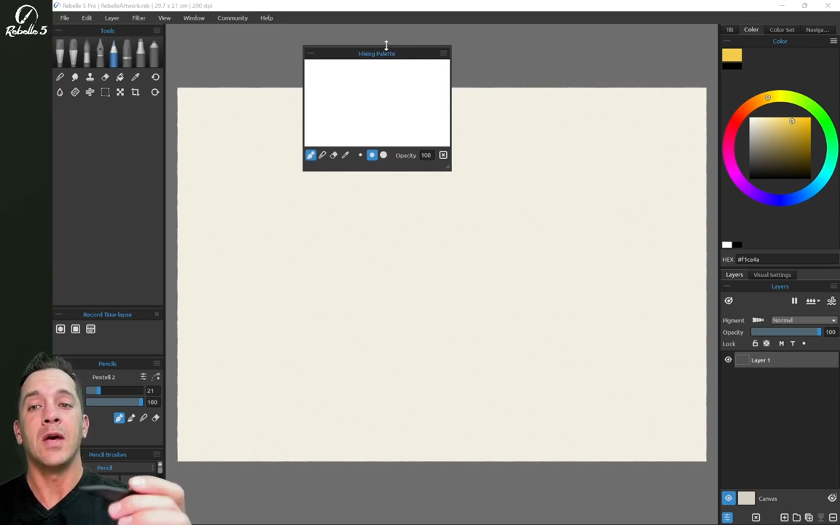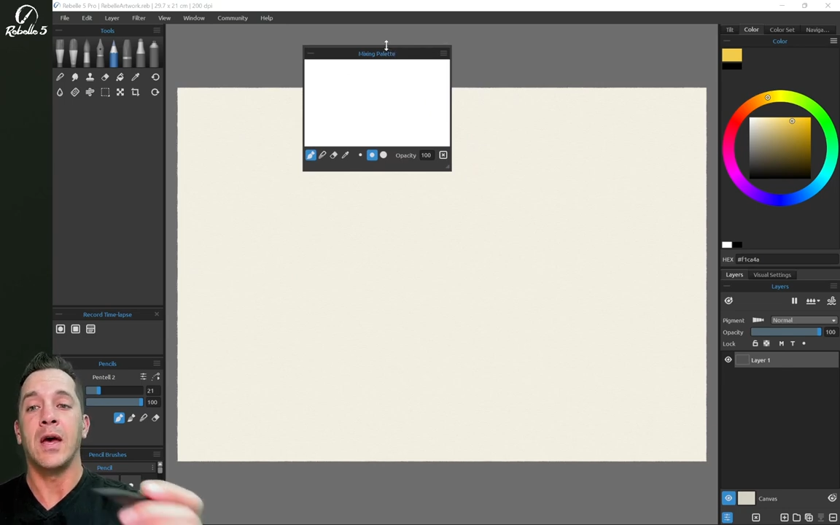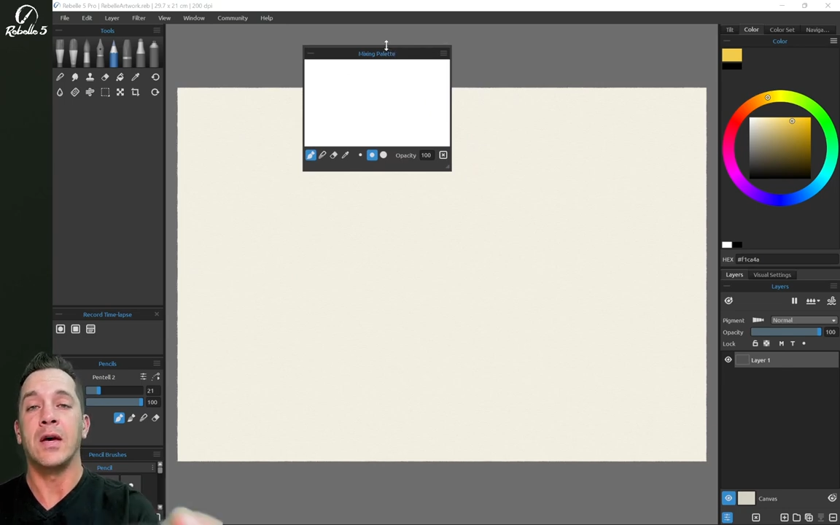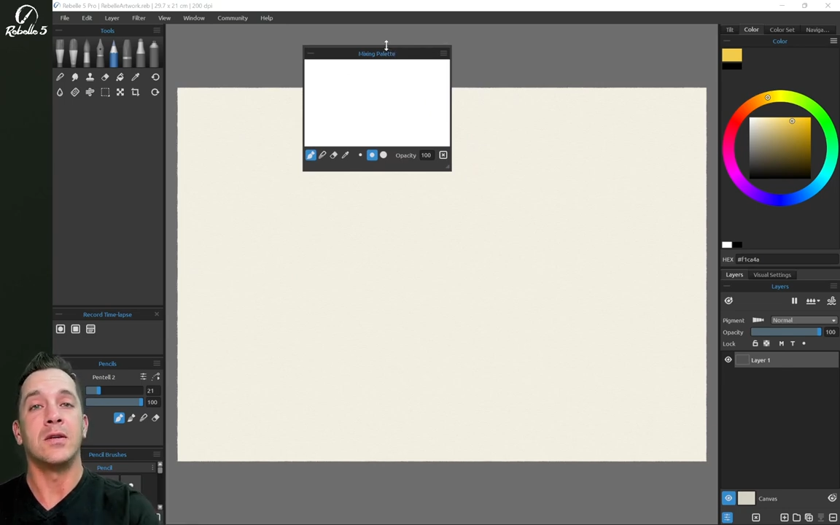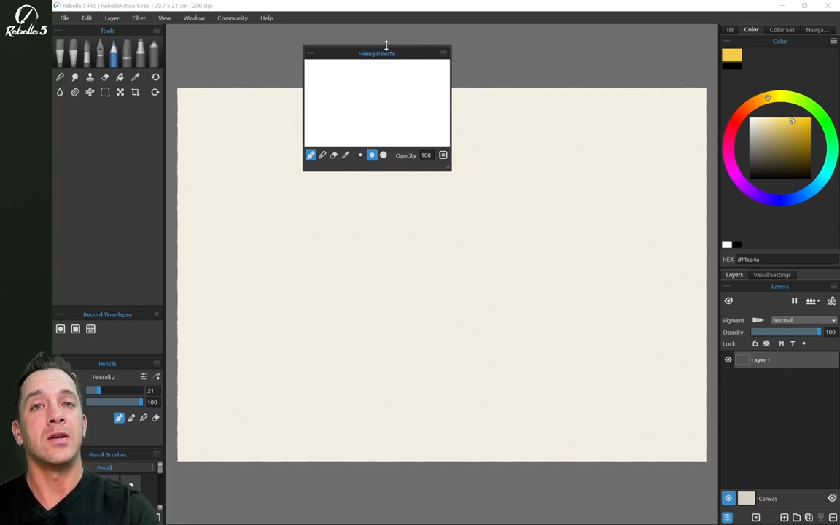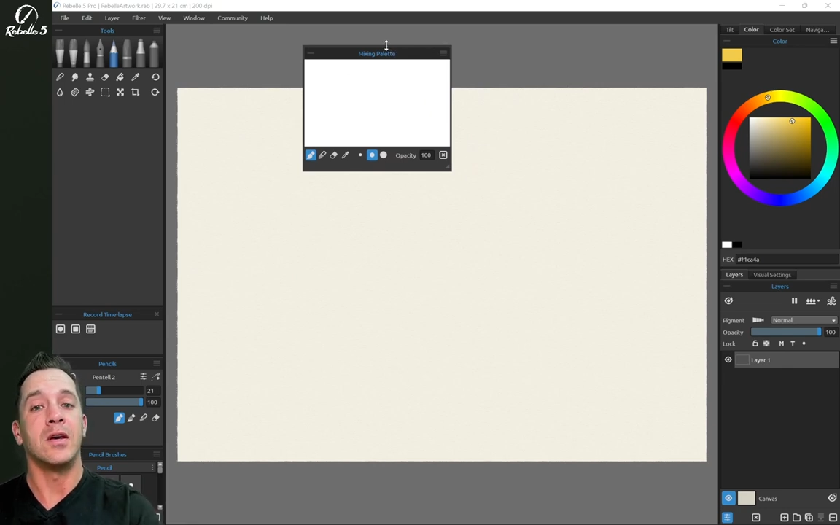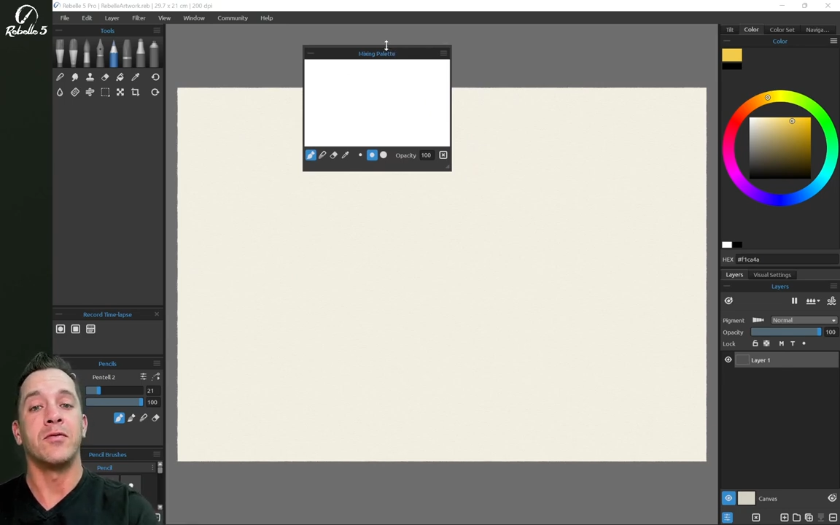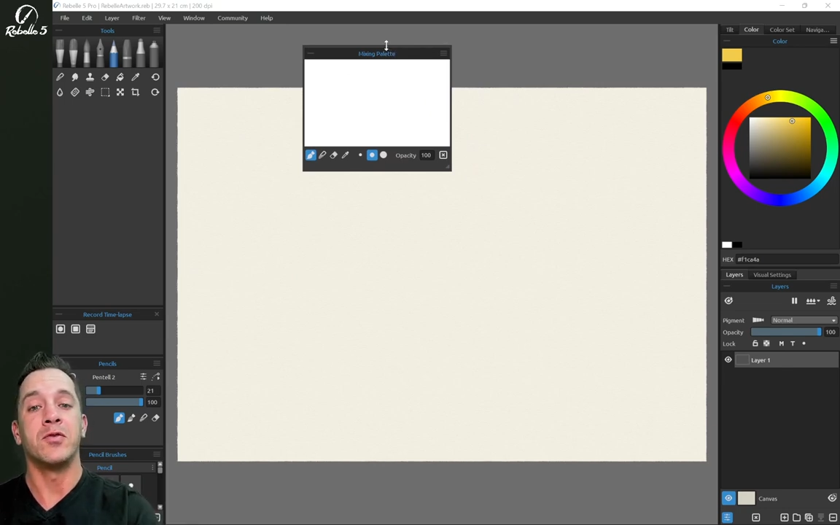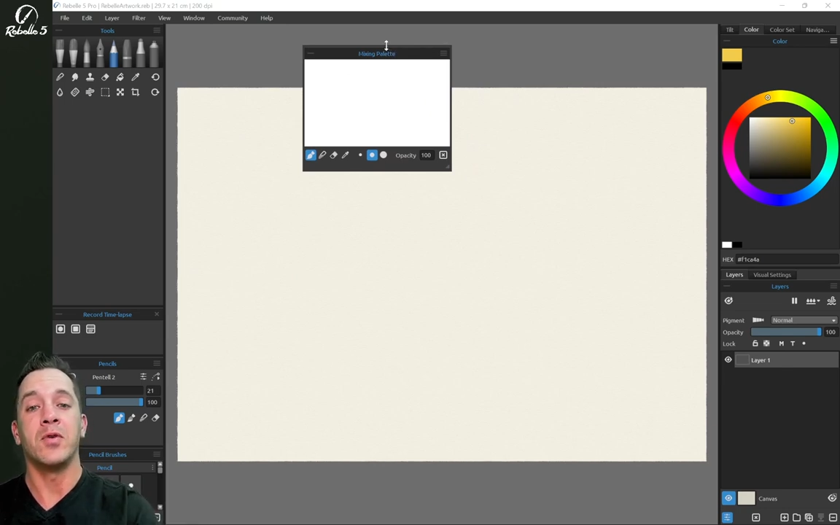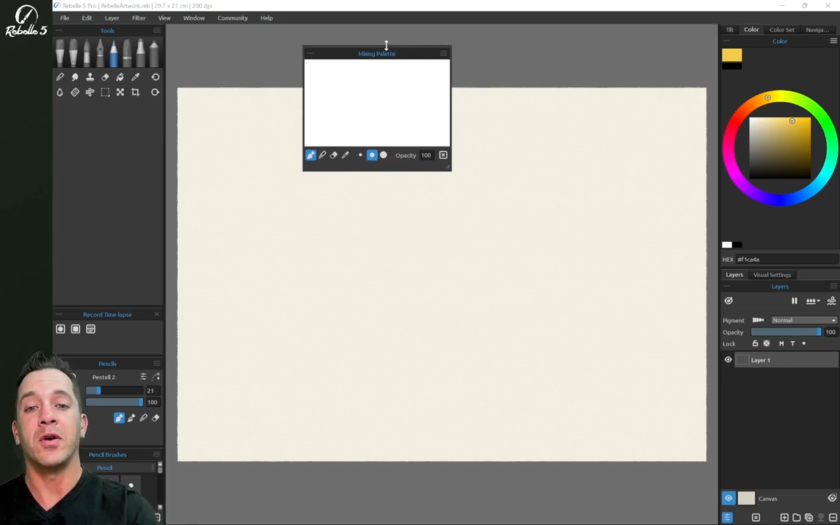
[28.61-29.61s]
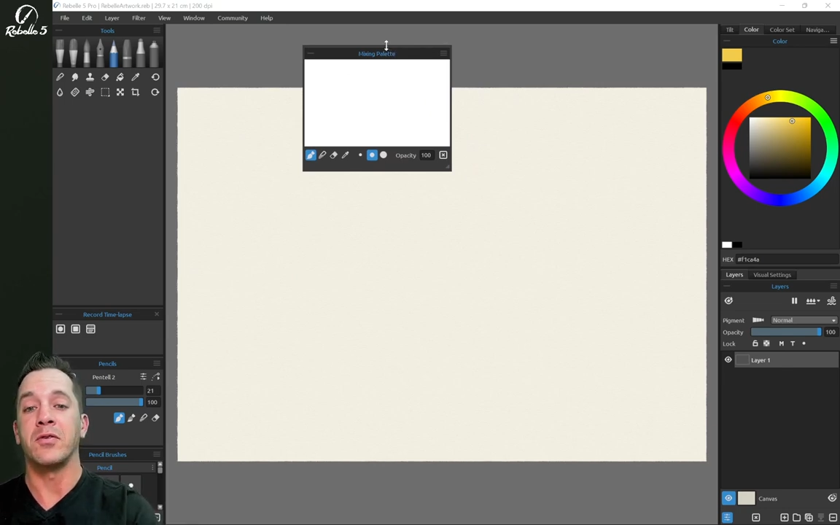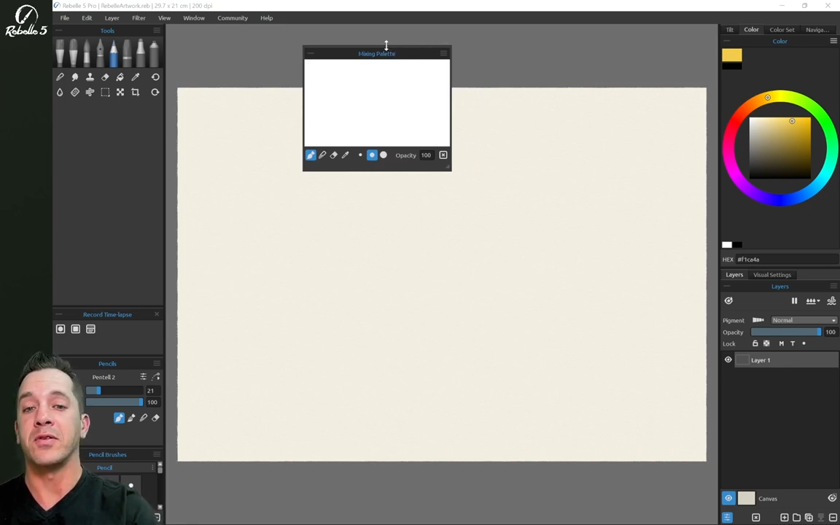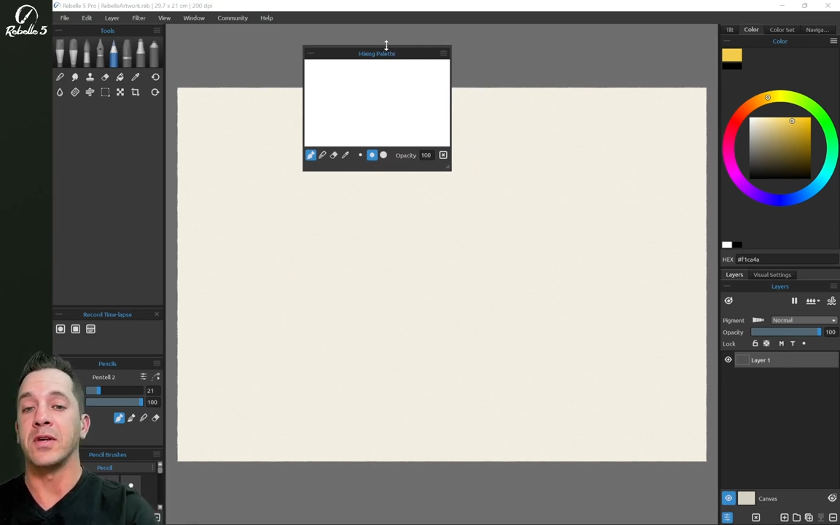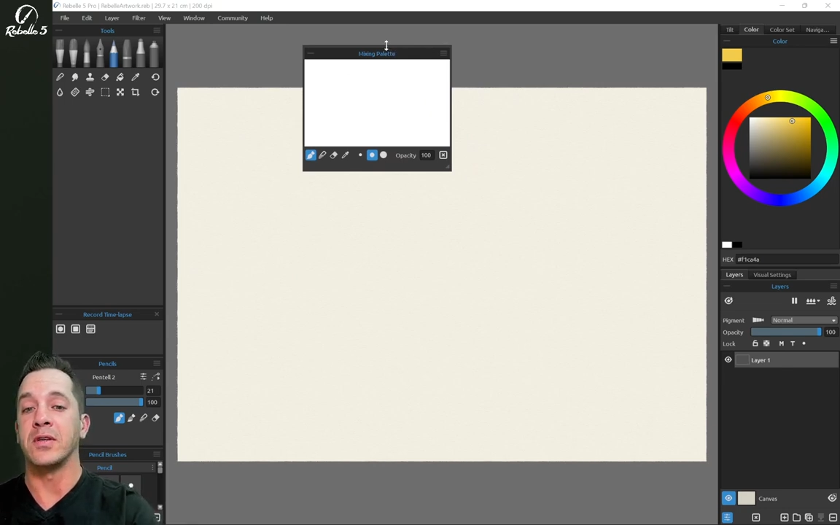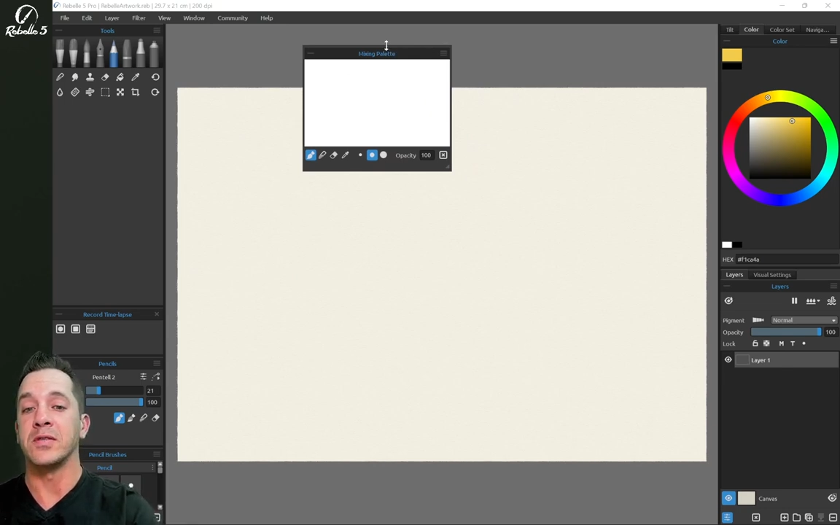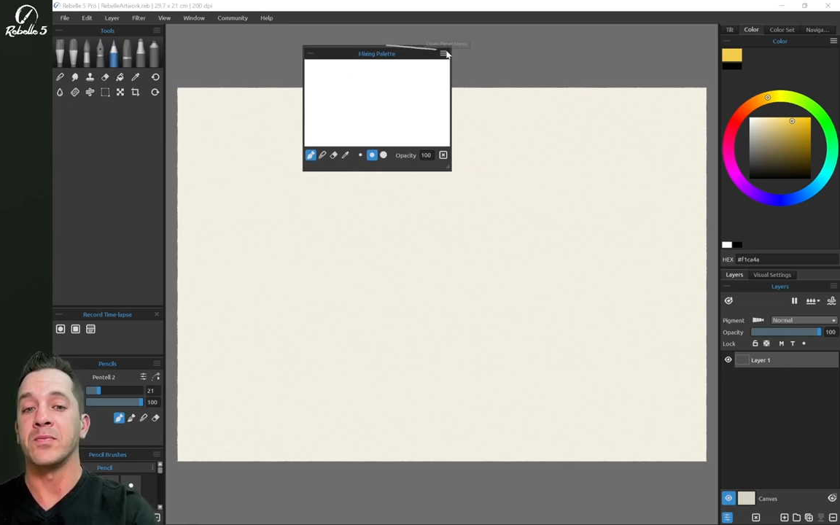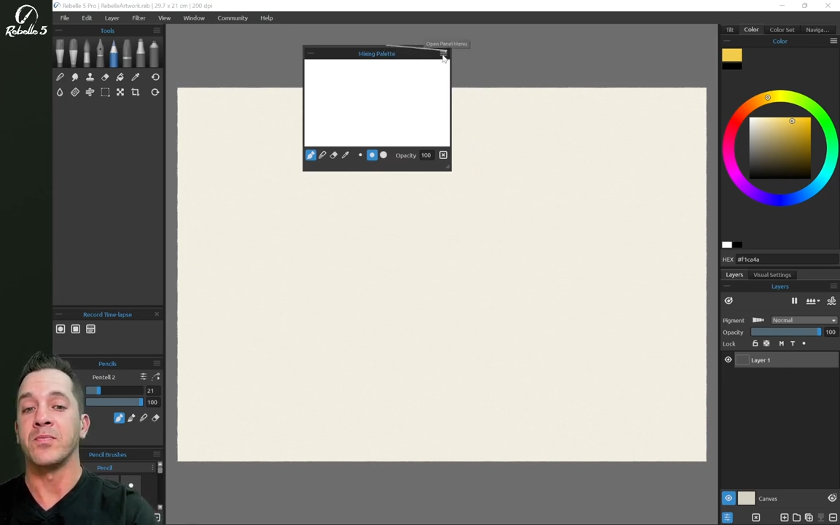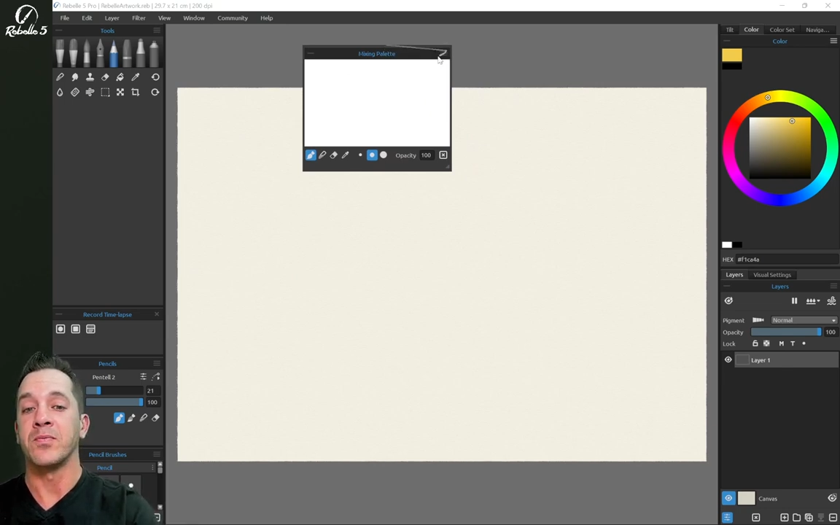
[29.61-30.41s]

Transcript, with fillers: and a few other things.